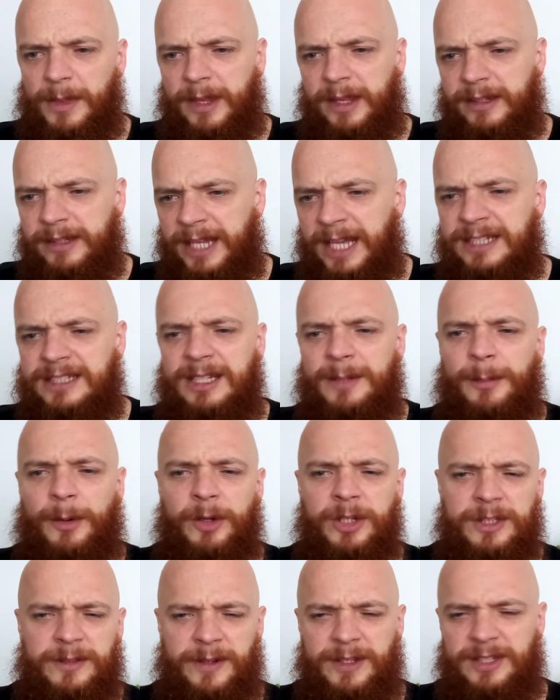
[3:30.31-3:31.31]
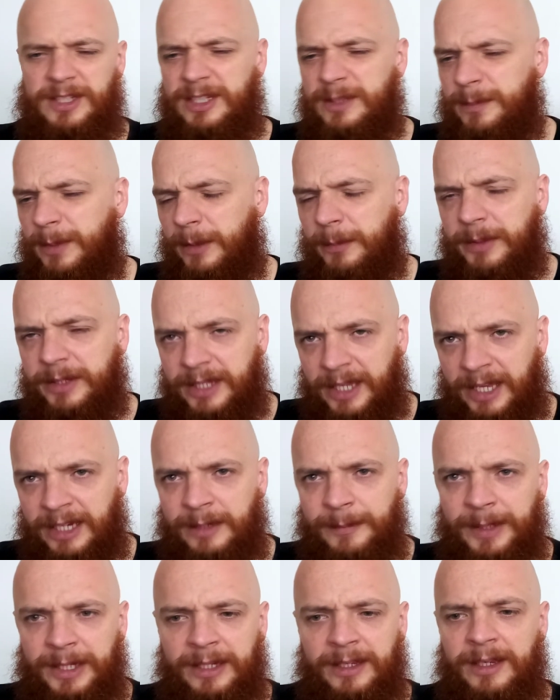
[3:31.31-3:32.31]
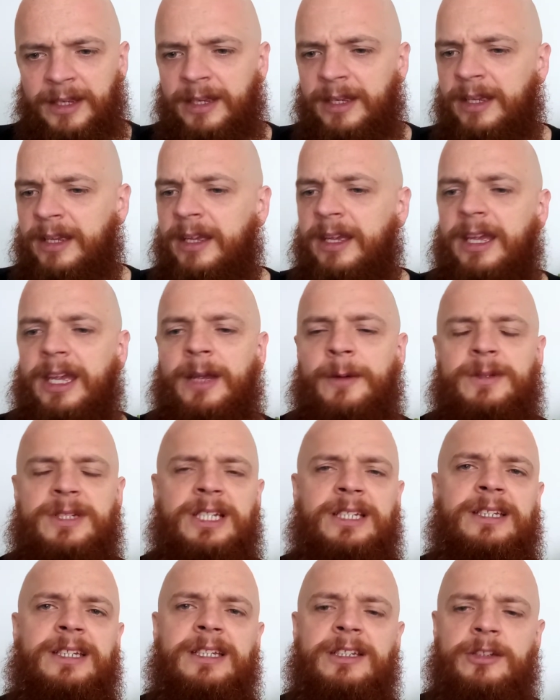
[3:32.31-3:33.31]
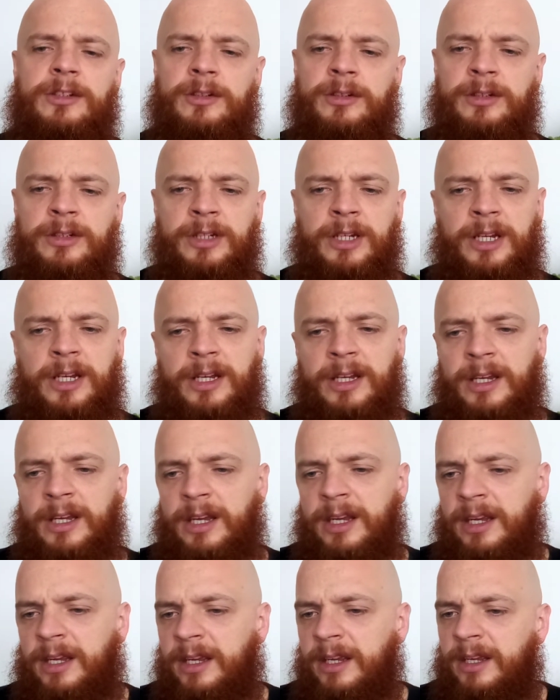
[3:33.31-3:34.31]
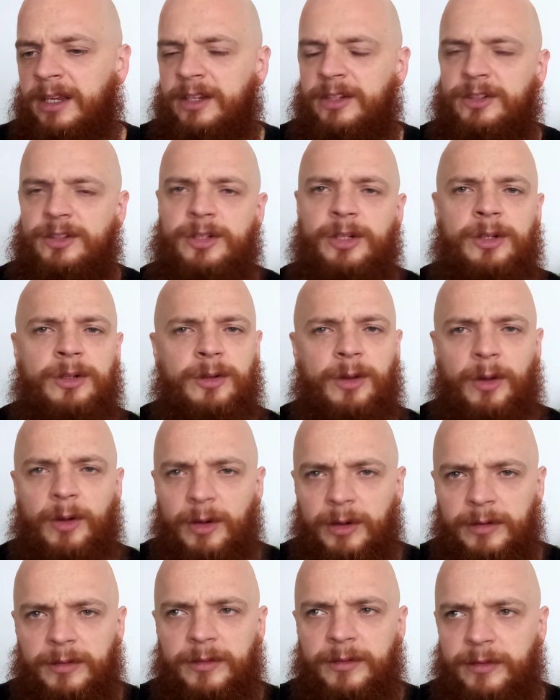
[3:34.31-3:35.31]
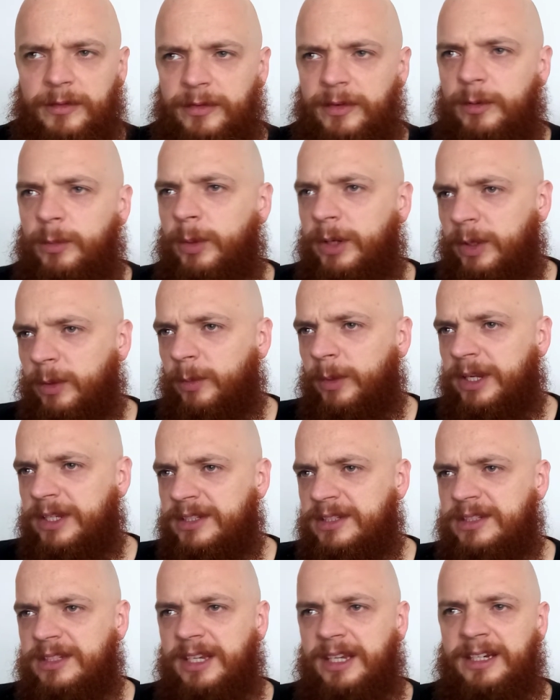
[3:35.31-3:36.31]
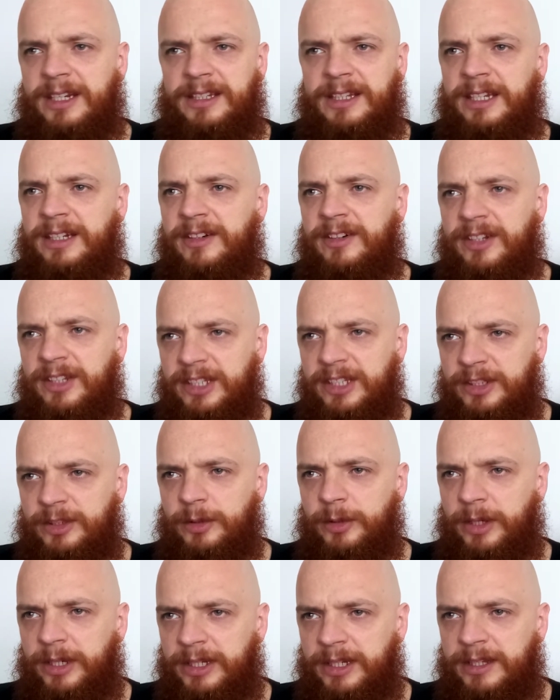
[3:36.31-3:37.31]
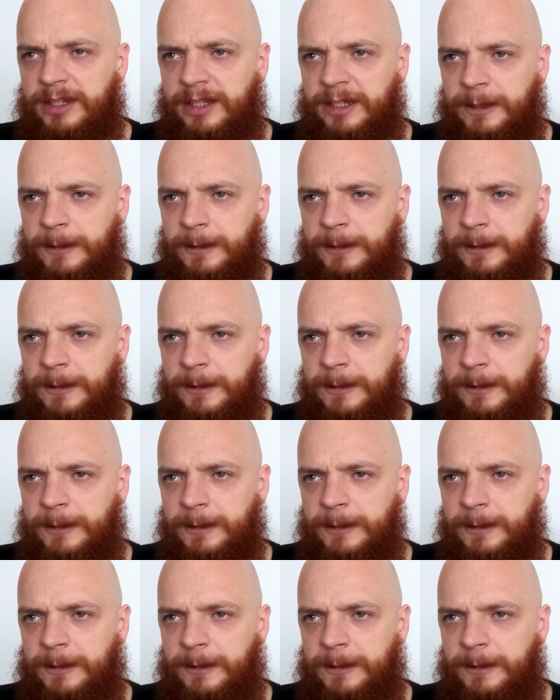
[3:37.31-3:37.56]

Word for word: Nasty Boys versus Public Enemy. It was a D Q. Too long for what it was, and it didn't really do anything.